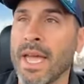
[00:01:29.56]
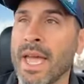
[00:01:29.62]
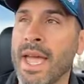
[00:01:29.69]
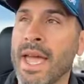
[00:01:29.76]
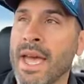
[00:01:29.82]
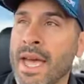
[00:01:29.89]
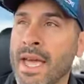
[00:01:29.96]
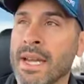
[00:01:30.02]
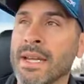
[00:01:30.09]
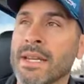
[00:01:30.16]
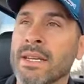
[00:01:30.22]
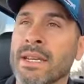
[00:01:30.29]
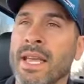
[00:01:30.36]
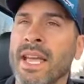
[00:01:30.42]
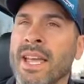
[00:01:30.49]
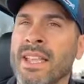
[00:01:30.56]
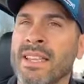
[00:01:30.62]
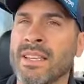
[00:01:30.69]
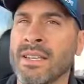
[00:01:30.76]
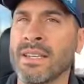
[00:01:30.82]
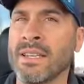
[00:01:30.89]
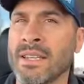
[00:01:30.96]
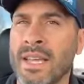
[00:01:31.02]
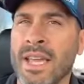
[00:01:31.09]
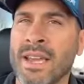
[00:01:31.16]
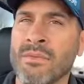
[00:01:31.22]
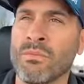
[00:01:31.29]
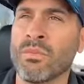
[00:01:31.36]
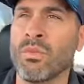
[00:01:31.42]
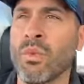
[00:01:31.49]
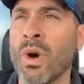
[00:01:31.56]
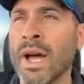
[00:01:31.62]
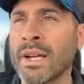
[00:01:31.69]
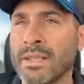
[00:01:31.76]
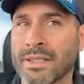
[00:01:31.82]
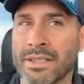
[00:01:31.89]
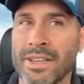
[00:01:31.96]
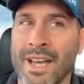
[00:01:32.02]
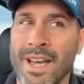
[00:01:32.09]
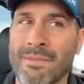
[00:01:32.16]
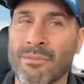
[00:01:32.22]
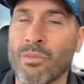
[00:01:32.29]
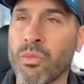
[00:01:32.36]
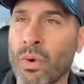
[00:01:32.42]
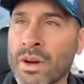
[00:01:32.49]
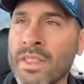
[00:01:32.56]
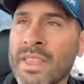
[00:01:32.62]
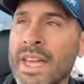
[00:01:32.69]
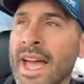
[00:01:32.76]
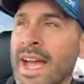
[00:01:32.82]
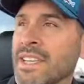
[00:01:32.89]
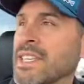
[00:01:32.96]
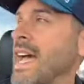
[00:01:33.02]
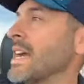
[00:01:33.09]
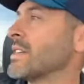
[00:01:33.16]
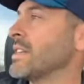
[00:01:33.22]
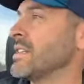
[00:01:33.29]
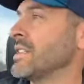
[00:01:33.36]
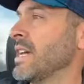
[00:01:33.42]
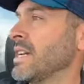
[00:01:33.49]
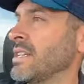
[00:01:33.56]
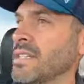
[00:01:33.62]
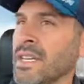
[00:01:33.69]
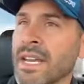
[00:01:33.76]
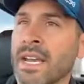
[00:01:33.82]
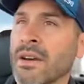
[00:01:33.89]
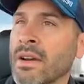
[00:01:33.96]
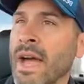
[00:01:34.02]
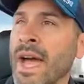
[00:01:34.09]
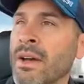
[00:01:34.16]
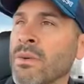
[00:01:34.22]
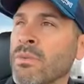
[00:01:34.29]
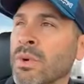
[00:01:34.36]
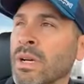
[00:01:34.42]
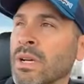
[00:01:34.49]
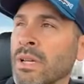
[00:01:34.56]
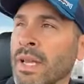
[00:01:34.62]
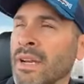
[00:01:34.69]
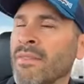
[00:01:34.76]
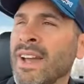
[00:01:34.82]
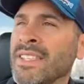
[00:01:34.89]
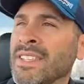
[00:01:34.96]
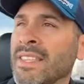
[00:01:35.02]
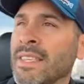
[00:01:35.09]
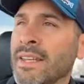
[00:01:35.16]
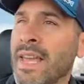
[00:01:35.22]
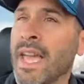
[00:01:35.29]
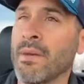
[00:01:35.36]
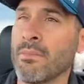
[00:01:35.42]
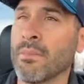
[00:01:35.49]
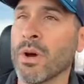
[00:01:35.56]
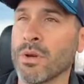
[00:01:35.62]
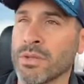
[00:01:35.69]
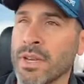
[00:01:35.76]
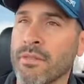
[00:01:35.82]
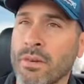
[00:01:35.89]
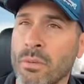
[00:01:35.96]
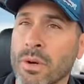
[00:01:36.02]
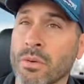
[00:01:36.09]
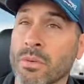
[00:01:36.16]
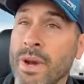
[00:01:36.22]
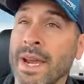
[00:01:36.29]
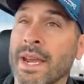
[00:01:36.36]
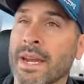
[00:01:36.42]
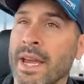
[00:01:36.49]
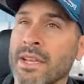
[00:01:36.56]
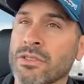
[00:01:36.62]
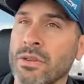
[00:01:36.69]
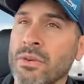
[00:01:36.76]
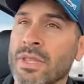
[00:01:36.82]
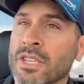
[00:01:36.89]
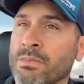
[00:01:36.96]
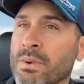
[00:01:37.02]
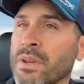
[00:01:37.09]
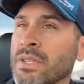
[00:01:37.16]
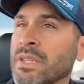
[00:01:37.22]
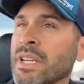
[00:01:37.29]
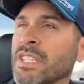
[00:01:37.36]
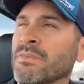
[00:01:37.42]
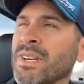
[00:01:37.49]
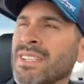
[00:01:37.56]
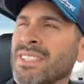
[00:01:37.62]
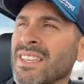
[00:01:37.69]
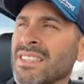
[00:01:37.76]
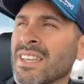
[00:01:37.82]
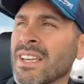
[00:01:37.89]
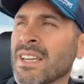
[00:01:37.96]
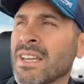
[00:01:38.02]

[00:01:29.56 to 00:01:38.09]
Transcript: And and and what um, one of the guys actually said is like, Eric, I will, and if I said the name, most everyone would recognize who this person is, but he says,